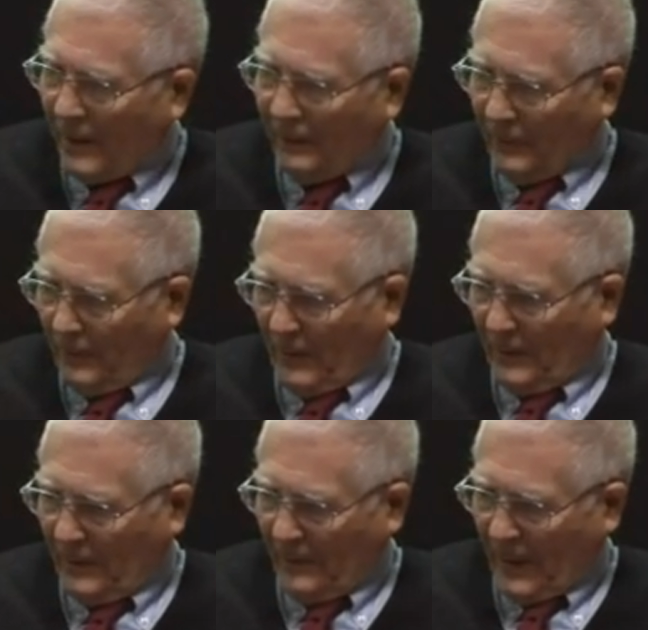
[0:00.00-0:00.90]
and
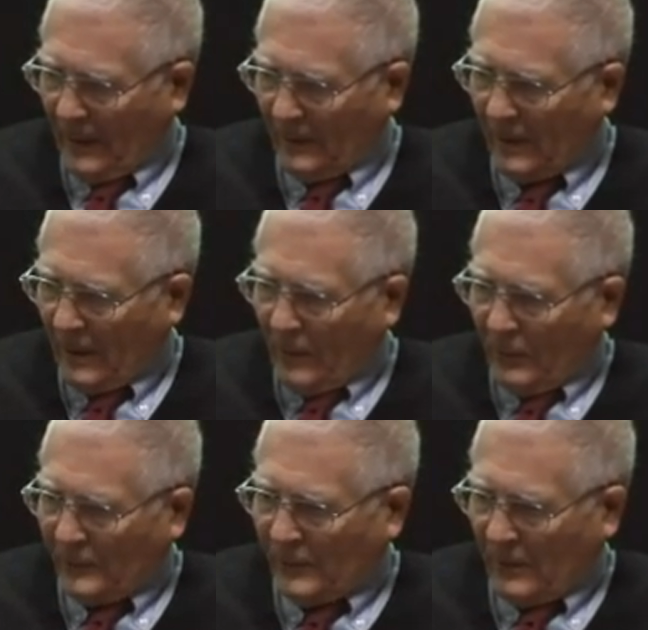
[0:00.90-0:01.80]
everybody then
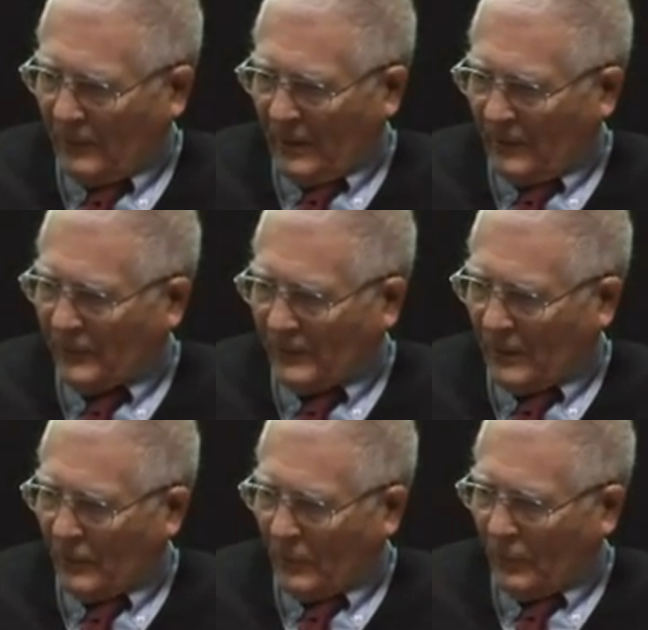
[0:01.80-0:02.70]
was
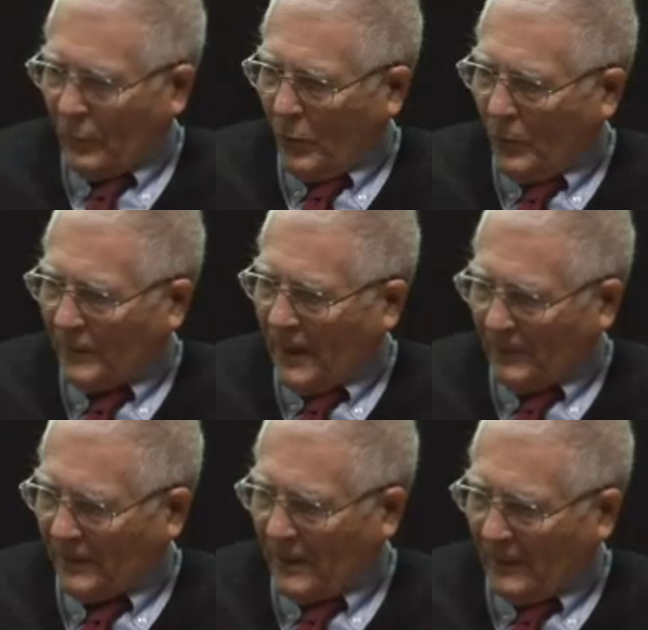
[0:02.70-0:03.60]
convinced that war was
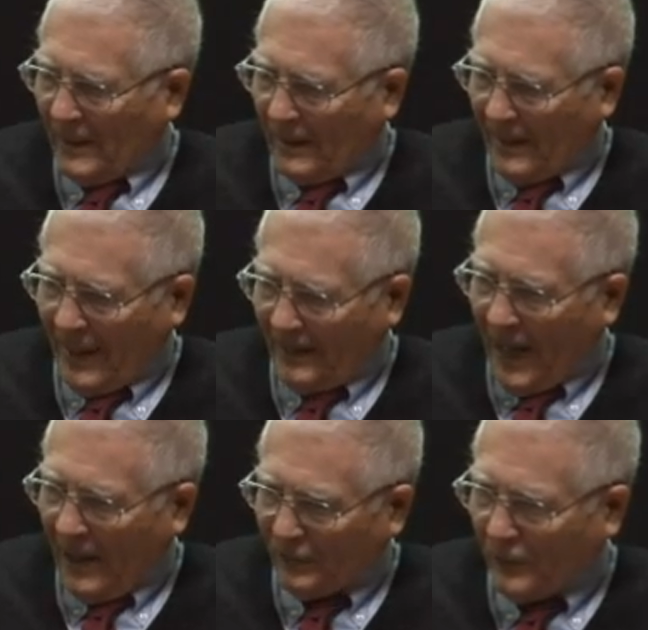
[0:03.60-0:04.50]
absolutely,
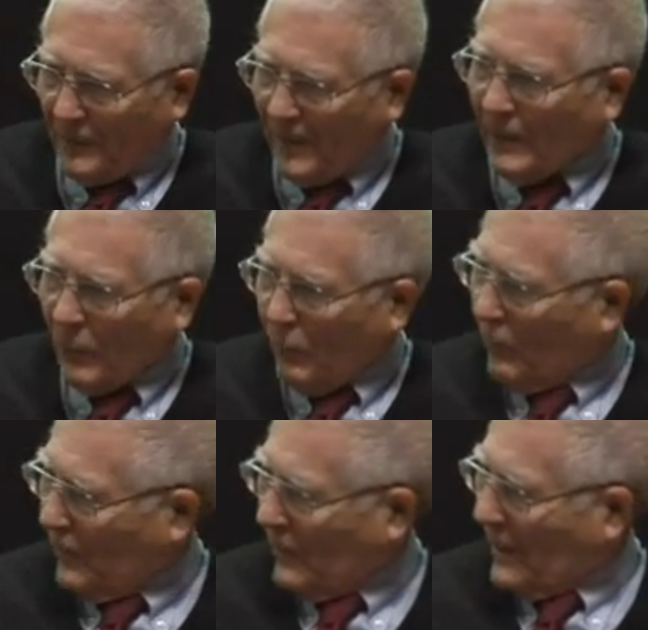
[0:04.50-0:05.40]
unutterably
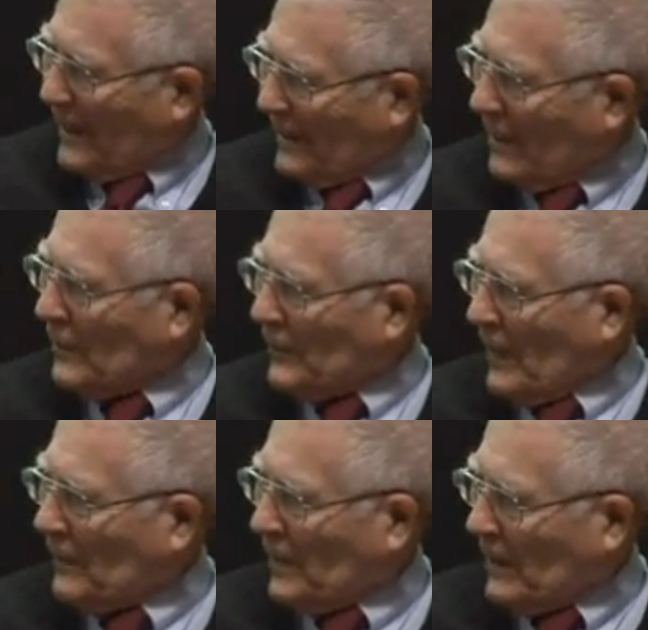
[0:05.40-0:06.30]
awful, and it was
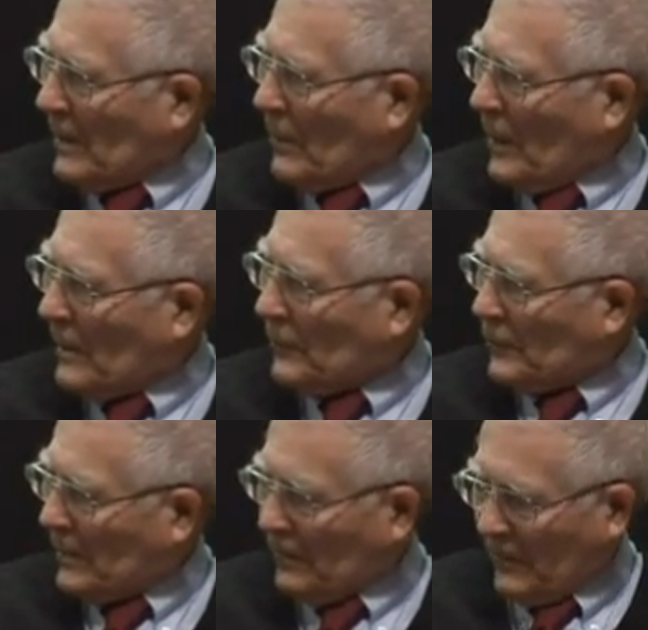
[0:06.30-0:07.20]
something that one
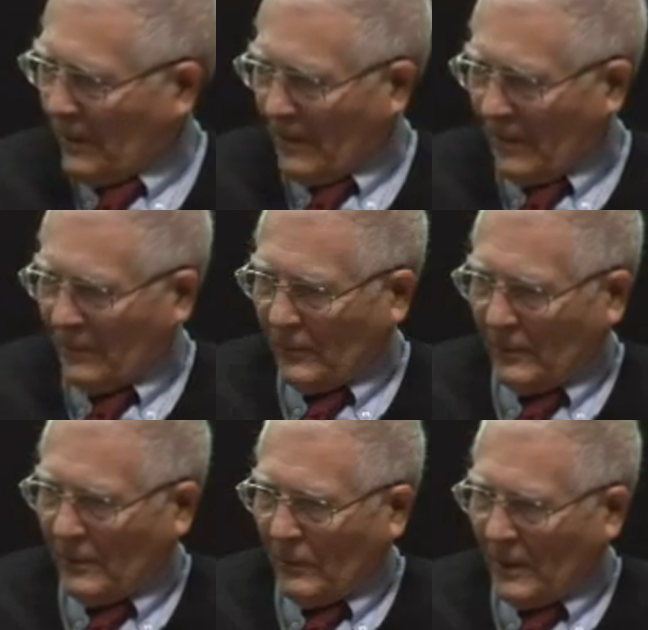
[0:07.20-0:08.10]
should
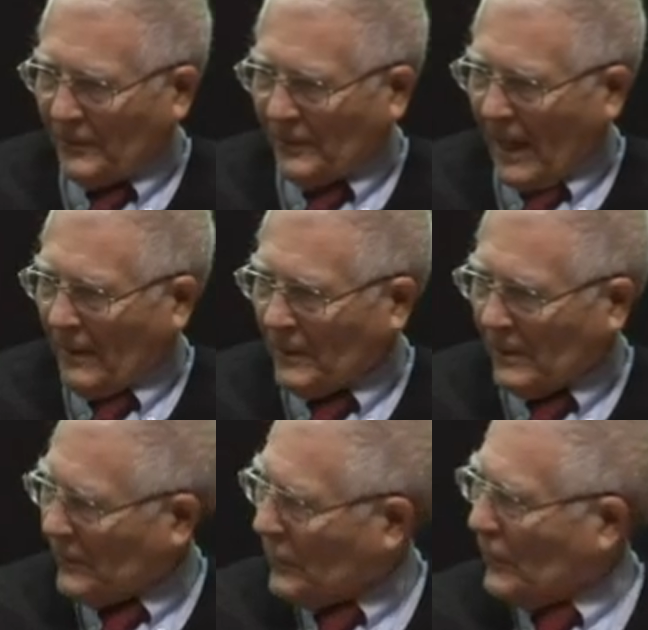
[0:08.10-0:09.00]
do one's
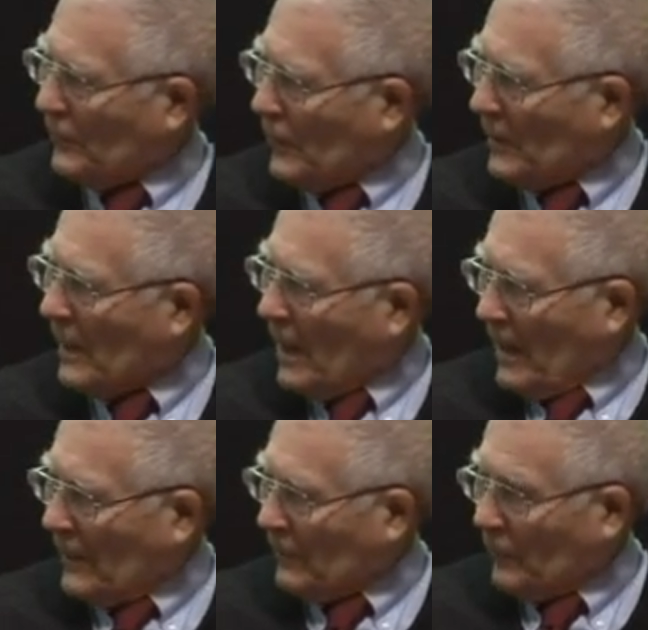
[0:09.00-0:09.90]
damnedest to avoid.
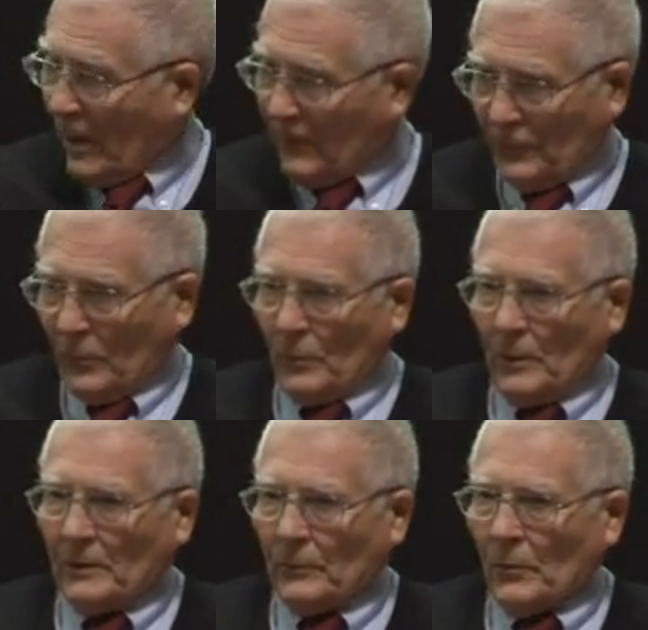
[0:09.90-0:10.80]
And after all,
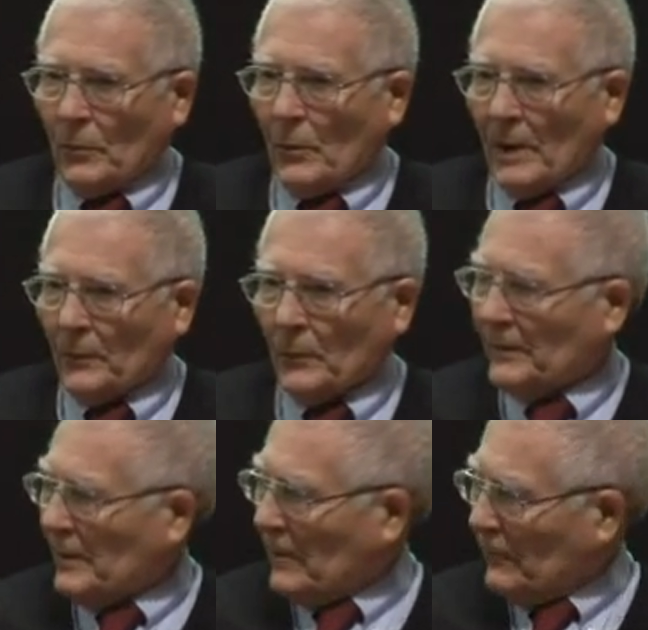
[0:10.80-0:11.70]
World War I
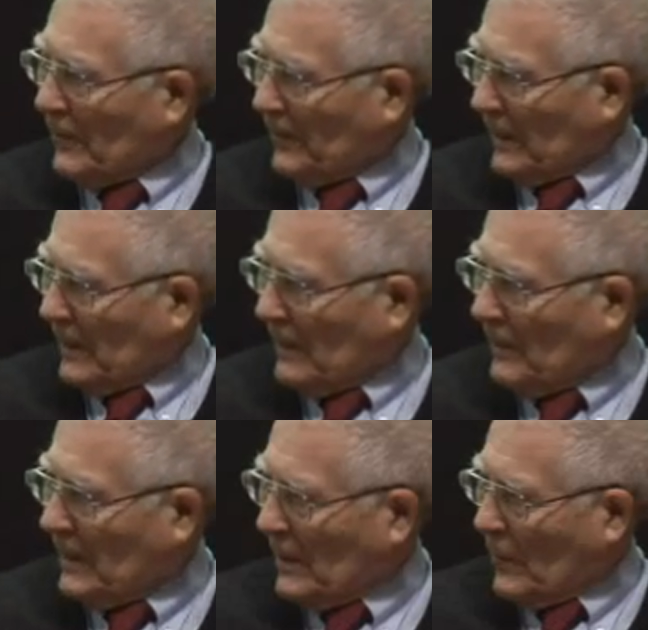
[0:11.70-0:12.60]
was horrific
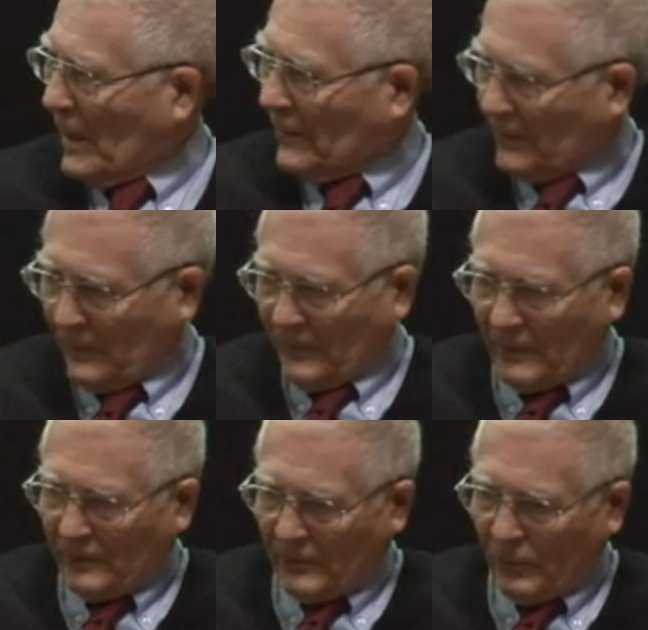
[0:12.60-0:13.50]
in many ways. It
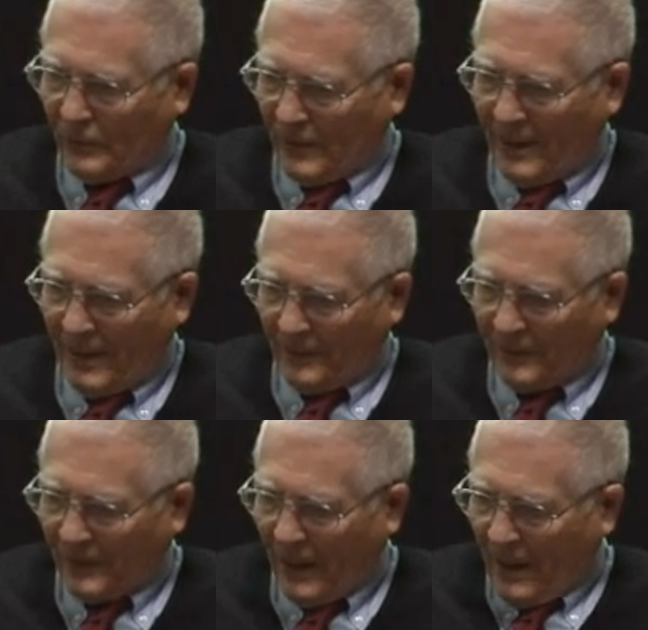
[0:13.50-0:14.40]
was a
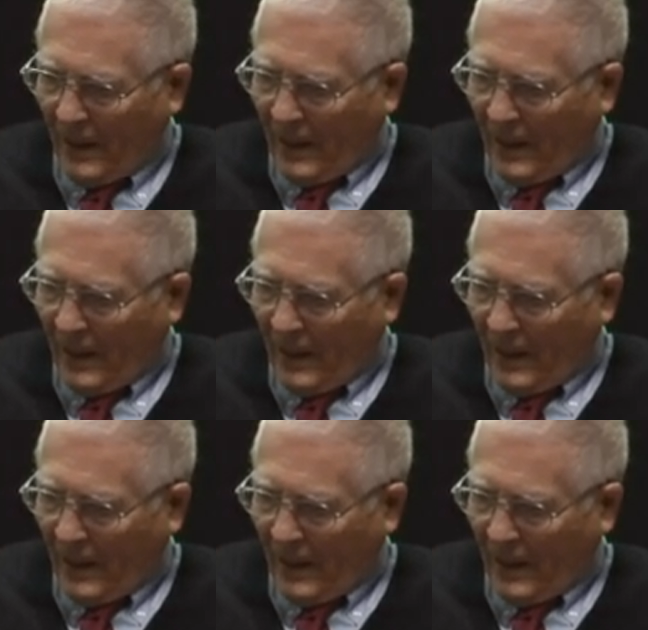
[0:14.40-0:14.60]
slaughterhouse.